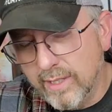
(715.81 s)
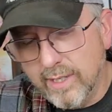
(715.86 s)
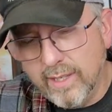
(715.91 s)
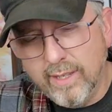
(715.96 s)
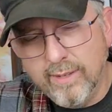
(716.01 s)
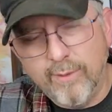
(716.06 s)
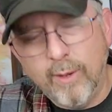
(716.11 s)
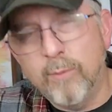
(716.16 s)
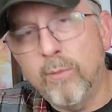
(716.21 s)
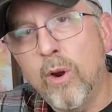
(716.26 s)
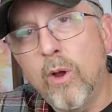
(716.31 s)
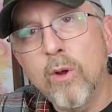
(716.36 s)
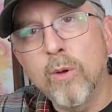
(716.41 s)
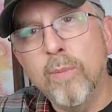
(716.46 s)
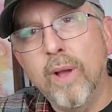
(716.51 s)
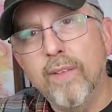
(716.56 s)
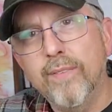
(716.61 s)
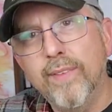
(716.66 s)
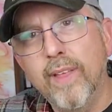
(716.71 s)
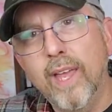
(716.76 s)
If I'm wrong
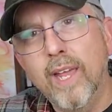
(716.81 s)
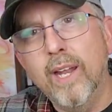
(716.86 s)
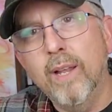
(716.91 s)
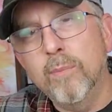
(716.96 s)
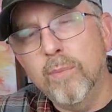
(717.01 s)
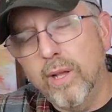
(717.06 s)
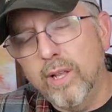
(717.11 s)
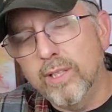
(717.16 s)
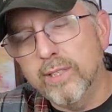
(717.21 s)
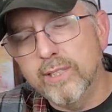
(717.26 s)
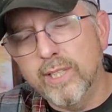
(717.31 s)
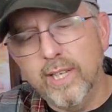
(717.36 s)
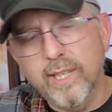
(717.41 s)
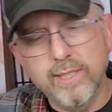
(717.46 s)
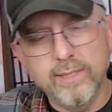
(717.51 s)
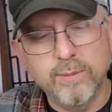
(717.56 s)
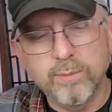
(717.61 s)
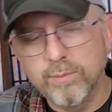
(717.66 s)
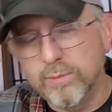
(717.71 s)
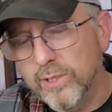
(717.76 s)
about that, I
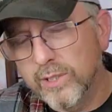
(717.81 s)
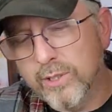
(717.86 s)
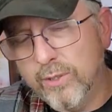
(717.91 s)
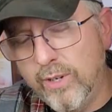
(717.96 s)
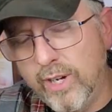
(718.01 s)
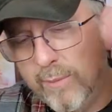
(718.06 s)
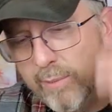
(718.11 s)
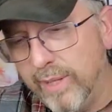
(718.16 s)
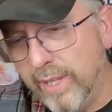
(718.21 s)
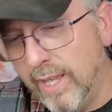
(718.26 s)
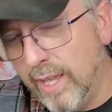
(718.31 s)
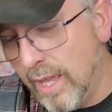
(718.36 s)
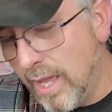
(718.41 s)
apologize. Just correct me.